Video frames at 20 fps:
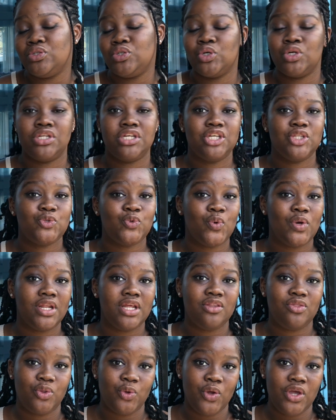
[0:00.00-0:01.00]
turning
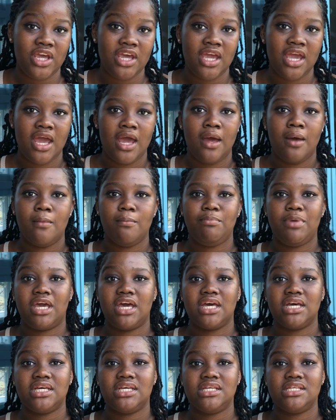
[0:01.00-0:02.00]
23,
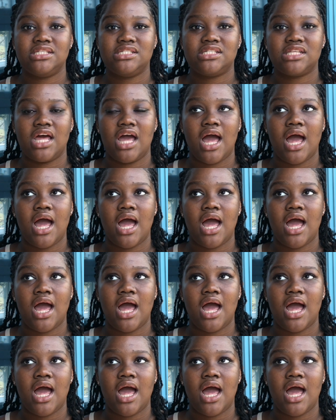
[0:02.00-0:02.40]
because